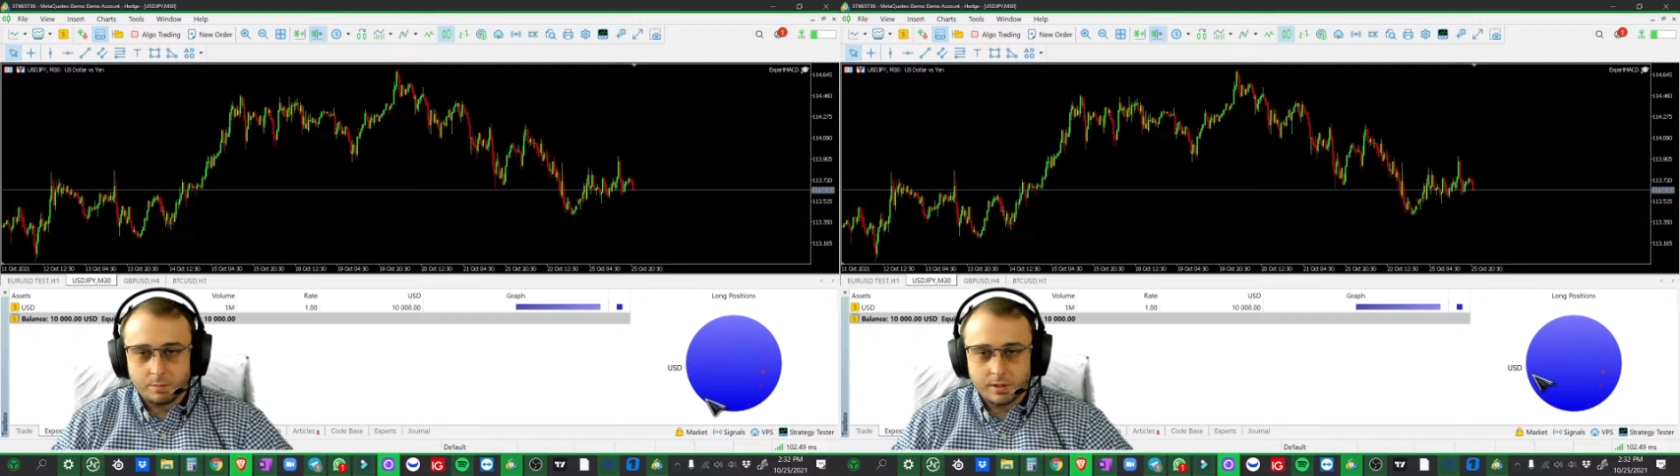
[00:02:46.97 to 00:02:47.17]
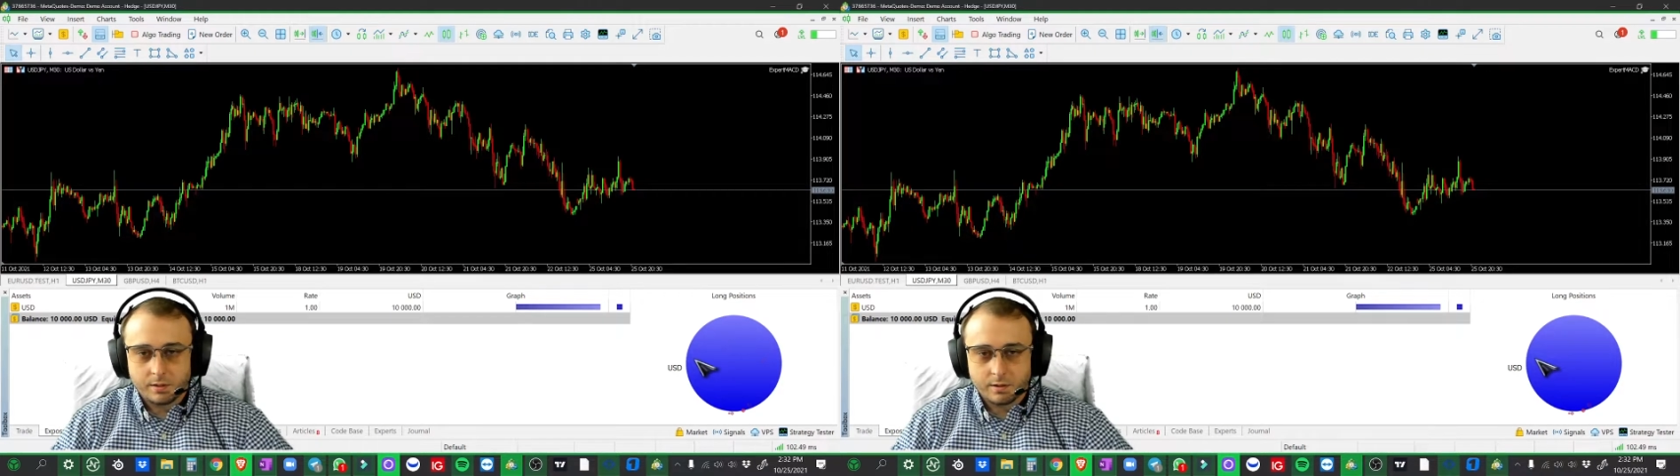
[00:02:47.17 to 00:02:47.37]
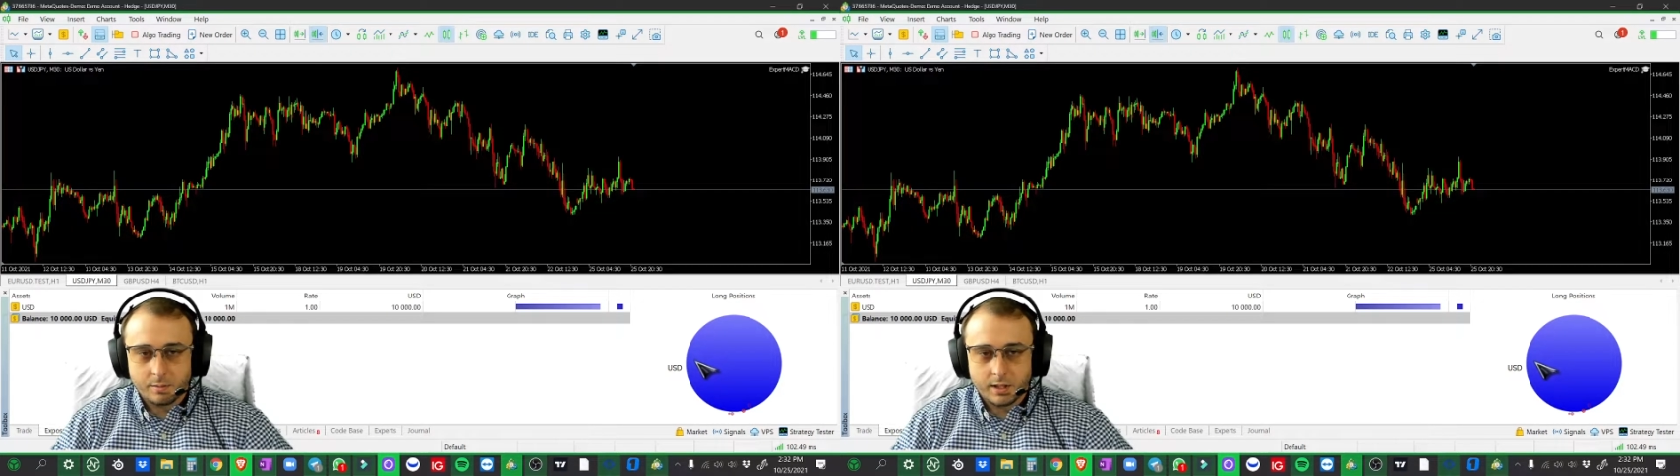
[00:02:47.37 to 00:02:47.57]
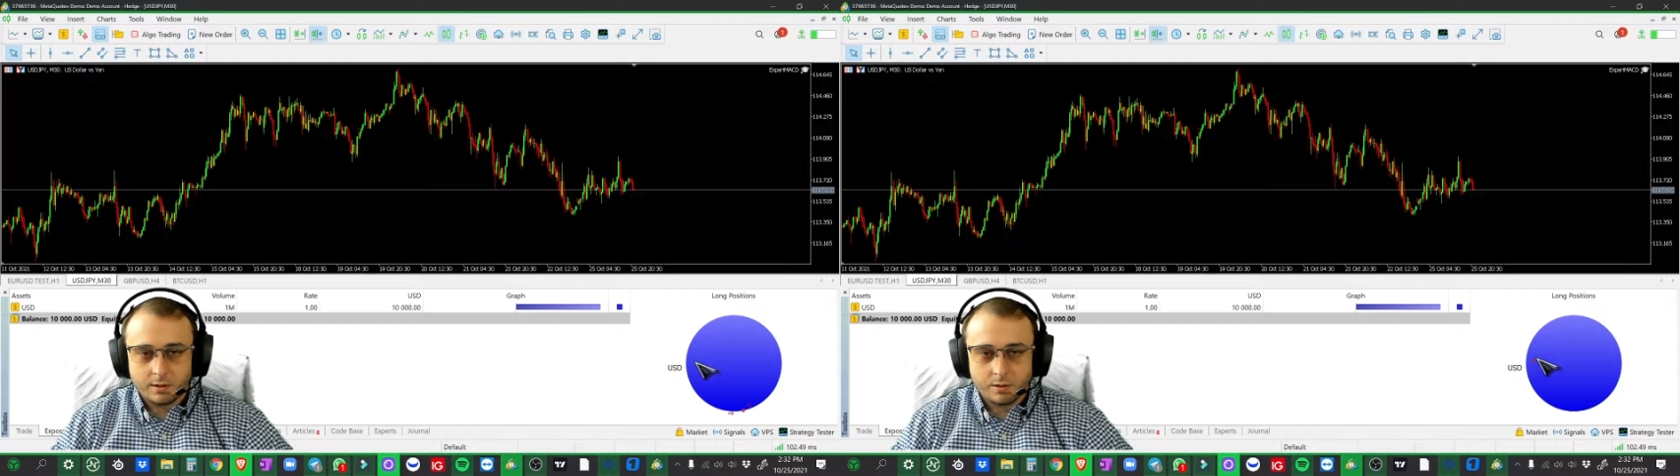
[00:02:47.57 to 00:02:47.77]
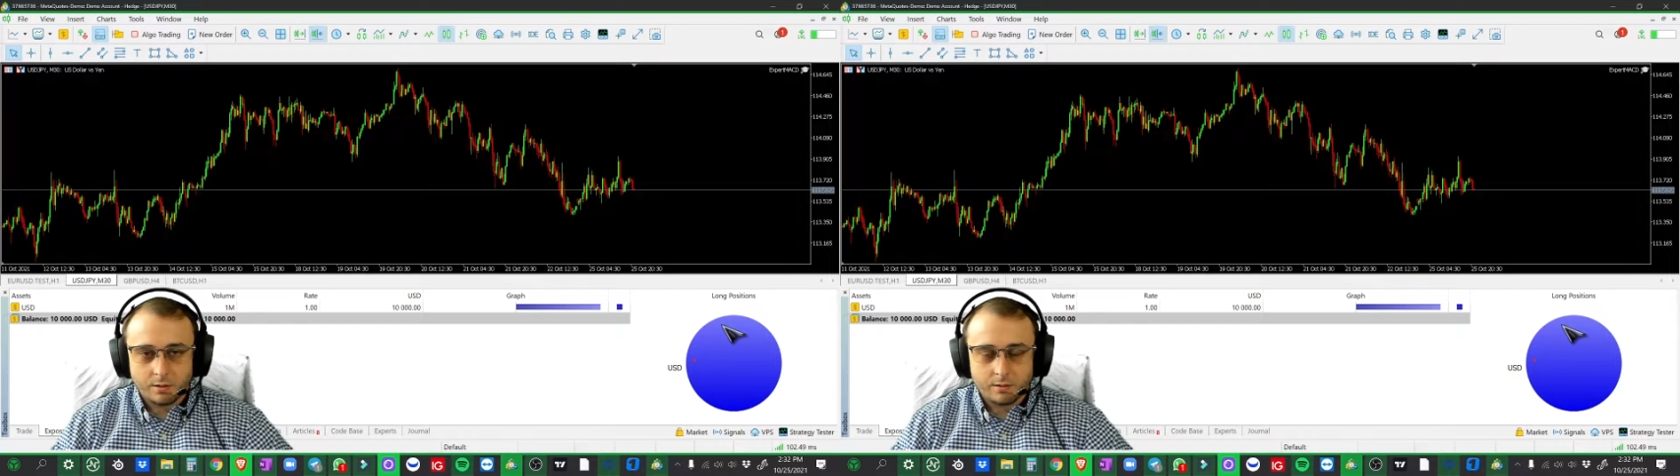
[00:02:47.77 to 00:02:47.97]
basically a pie
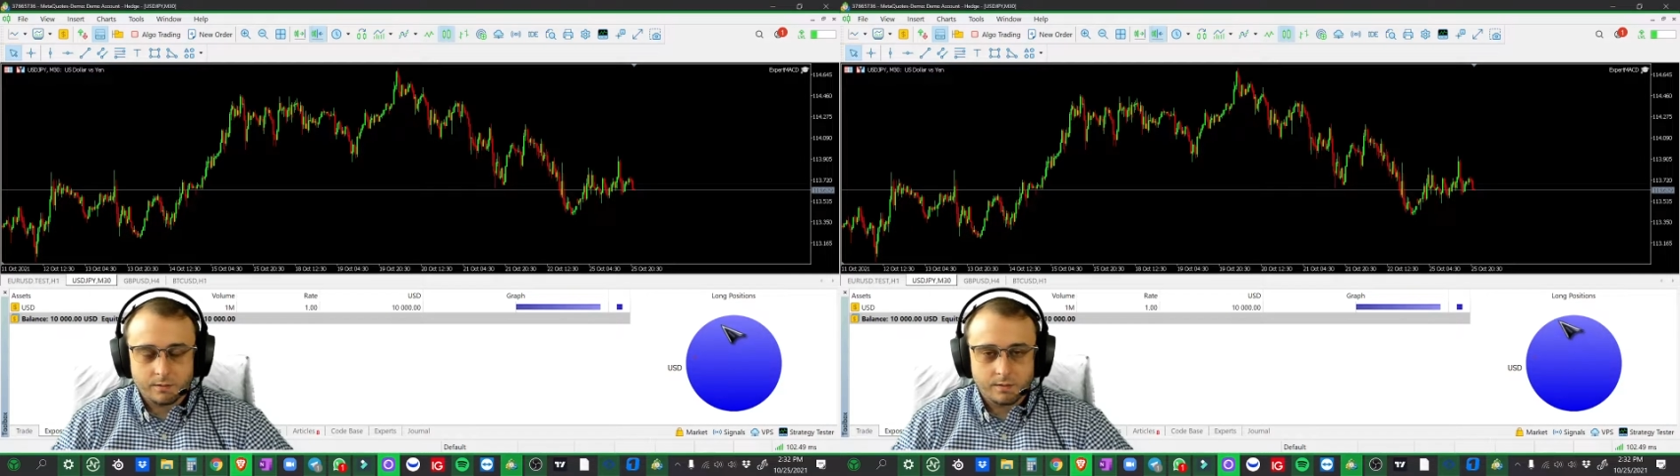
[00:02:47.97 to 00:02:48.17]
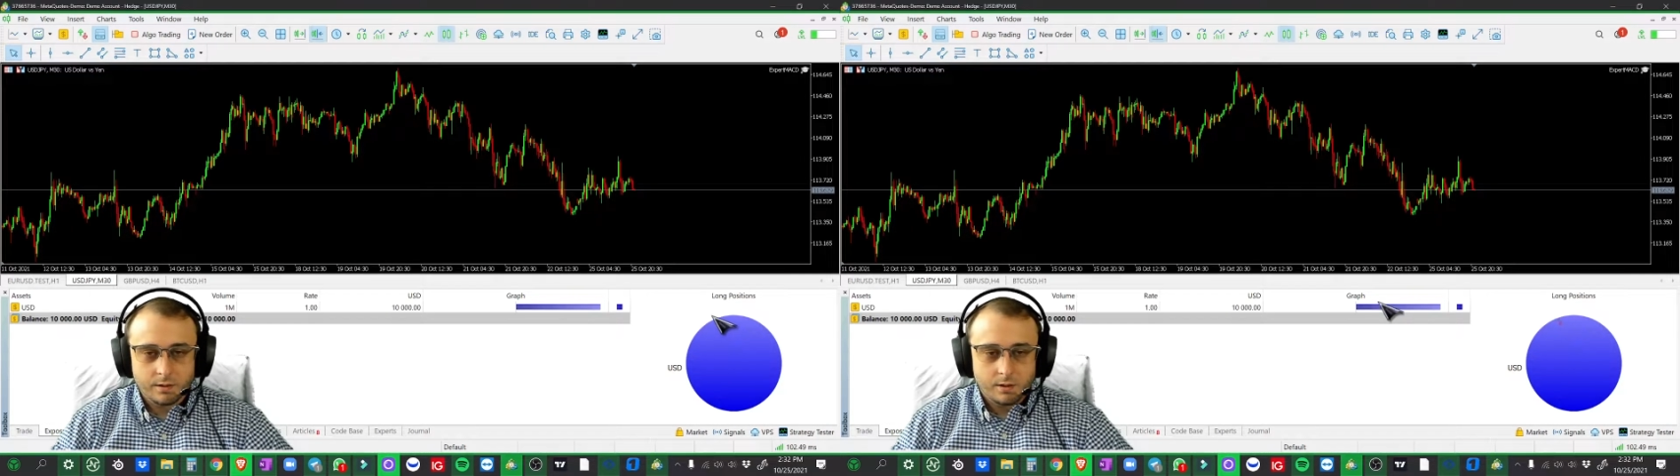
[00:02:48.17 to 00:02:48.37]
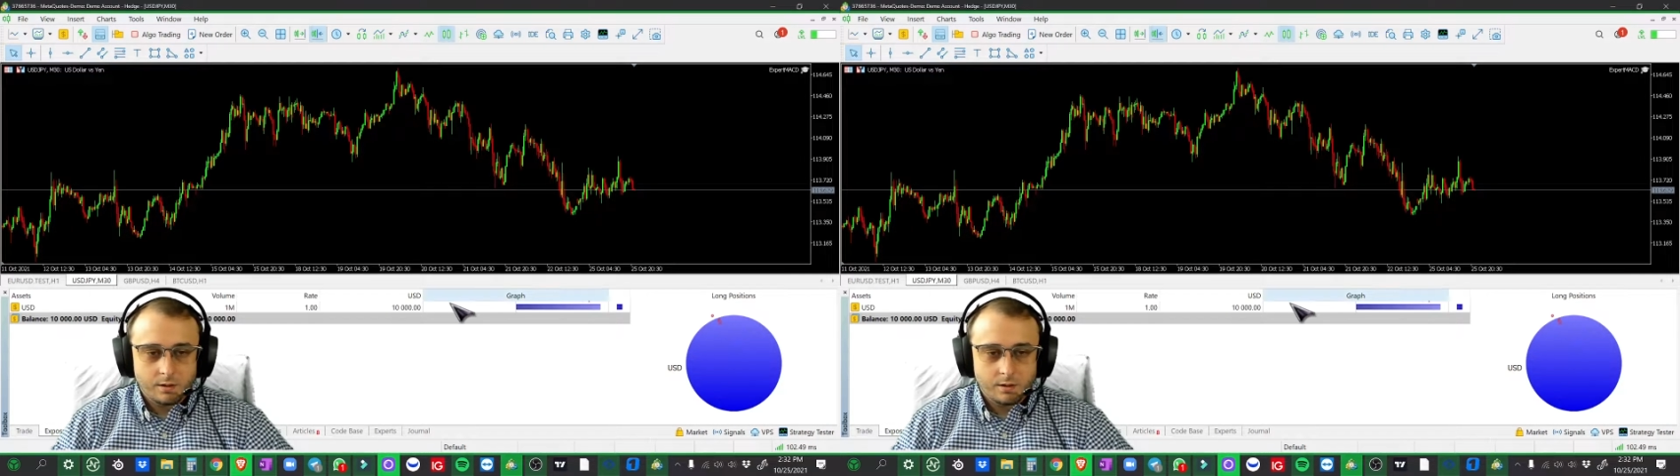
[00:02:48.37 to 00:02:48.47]
chart of